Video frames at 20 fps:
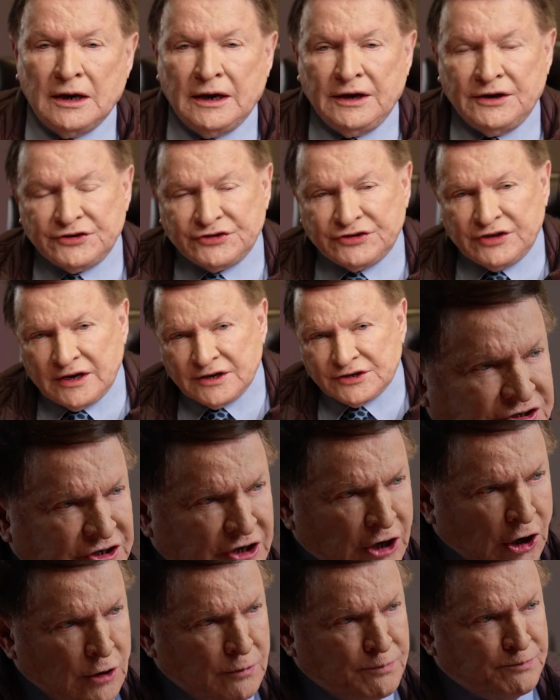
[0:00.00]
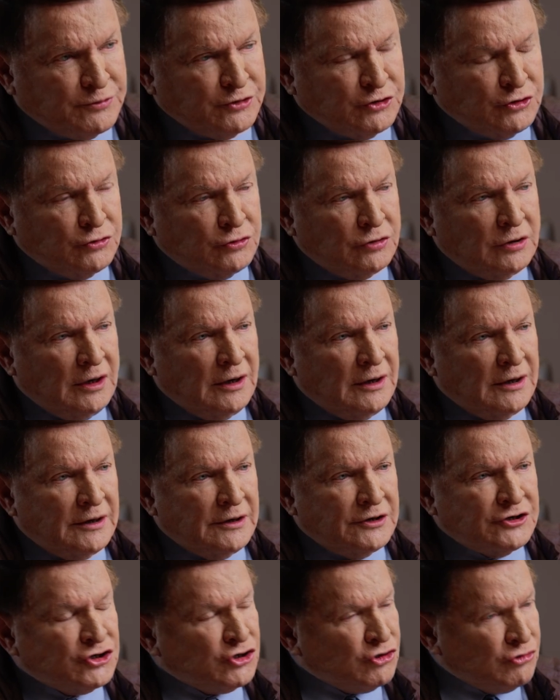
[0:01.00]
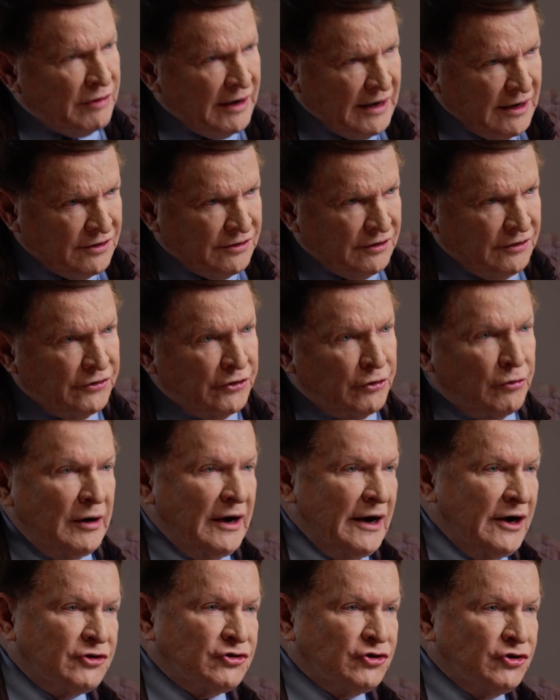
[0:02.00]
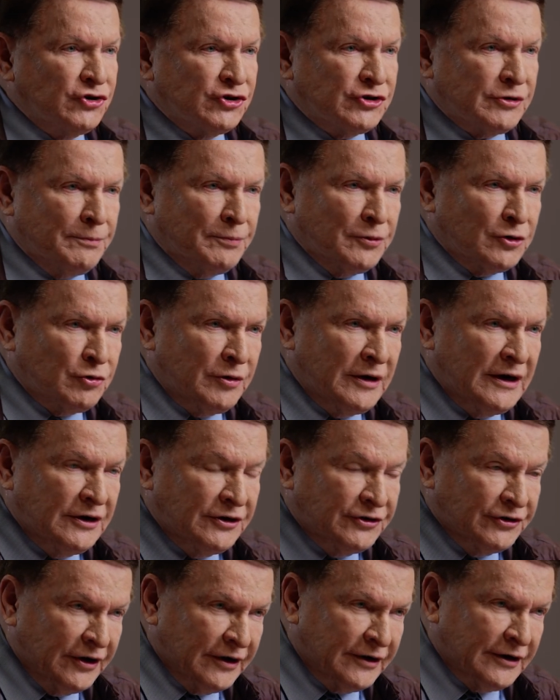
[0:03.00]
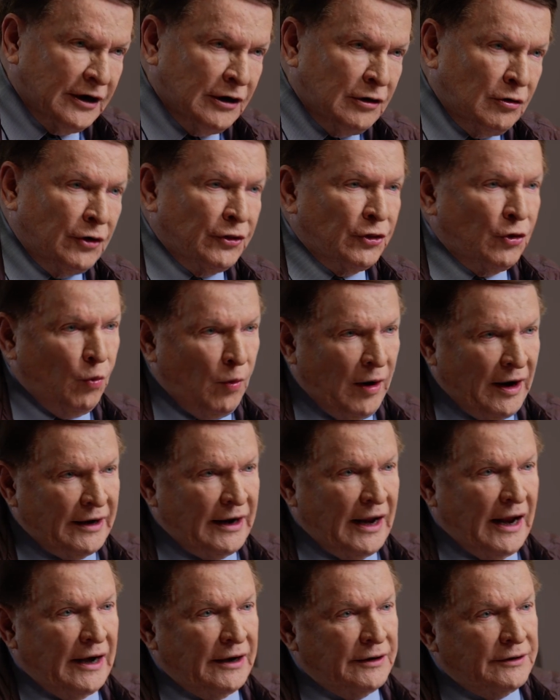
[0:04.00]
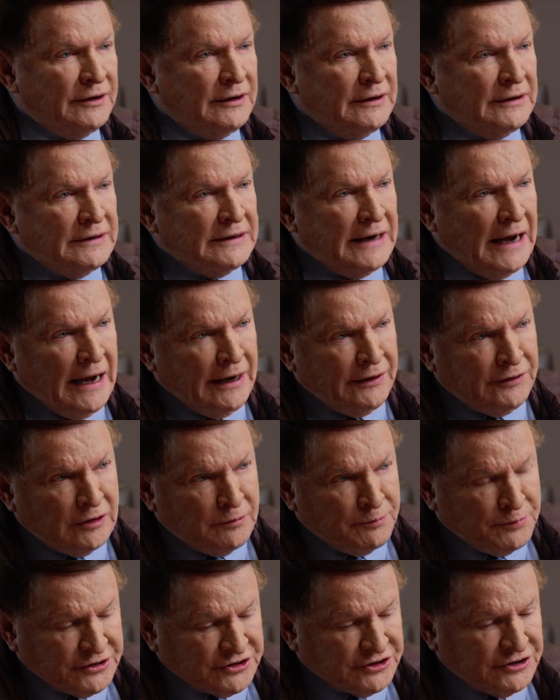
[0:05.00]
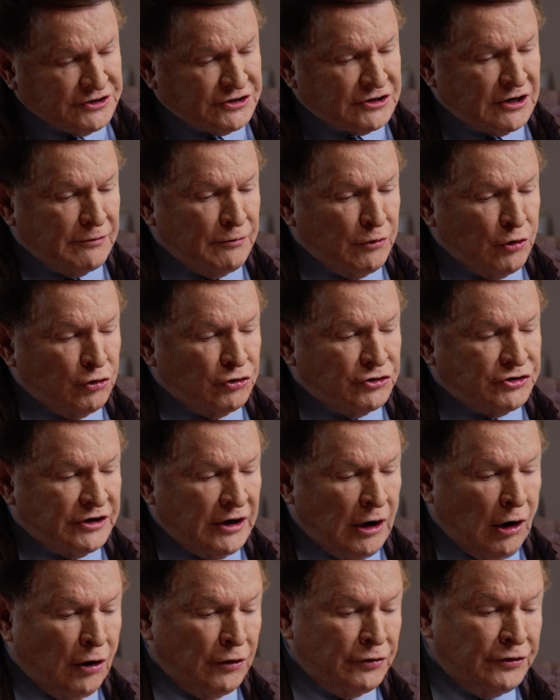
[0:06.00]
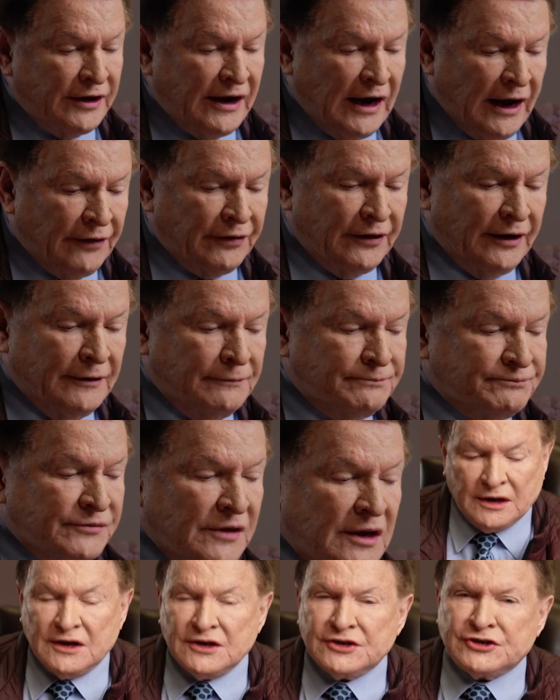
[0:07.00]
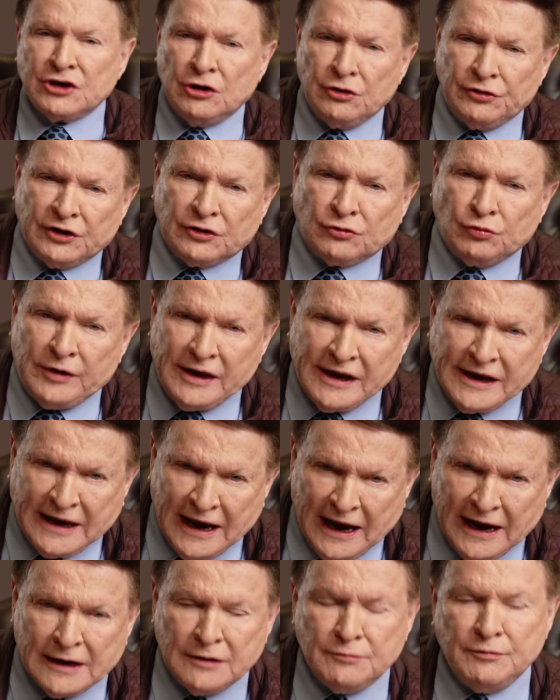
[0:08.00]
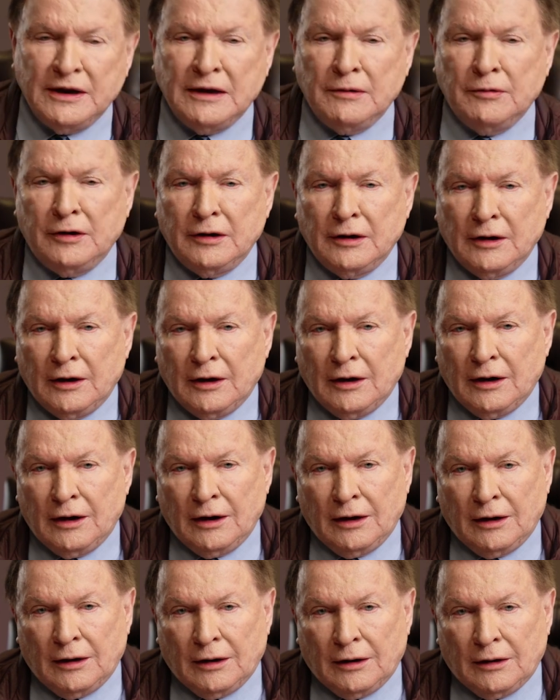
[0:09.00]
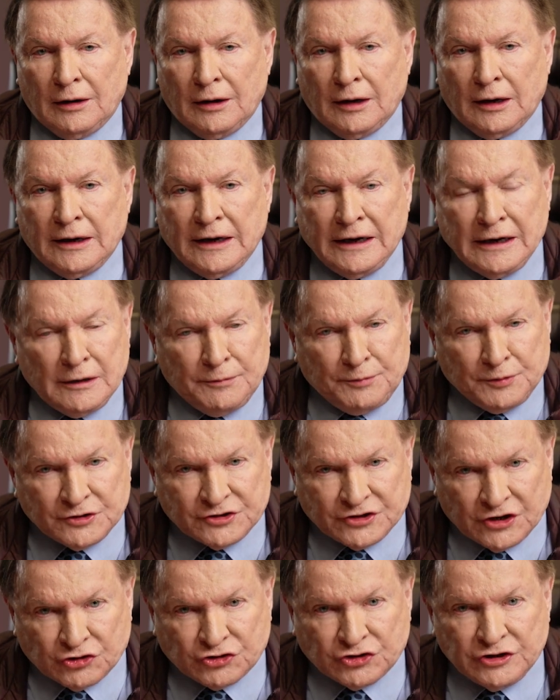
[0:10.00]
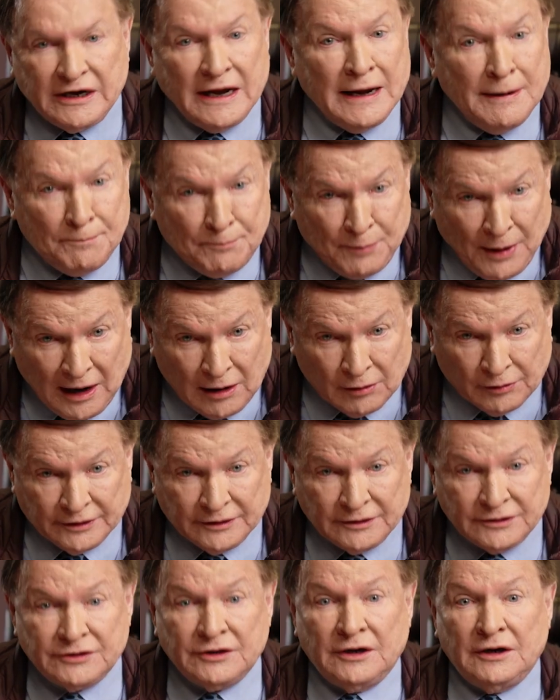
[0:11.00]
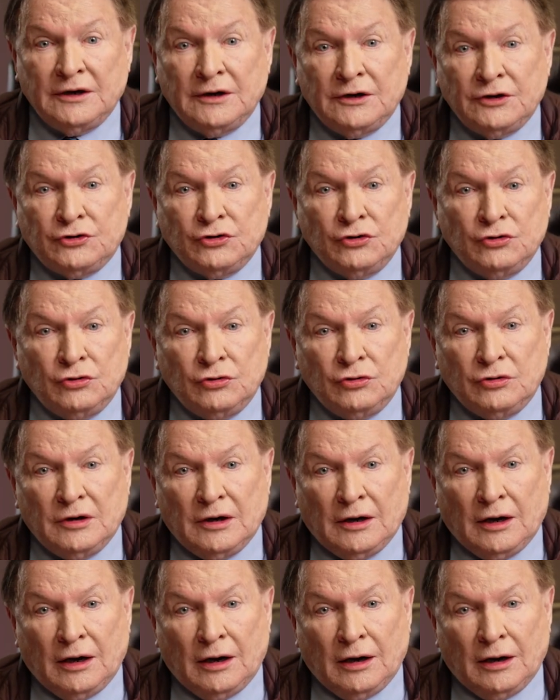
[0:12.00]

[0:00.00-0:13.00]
is there scope to strengthen the relationship between DIRCO on the one hand and the business community on the other, so that we can be in a position empowered to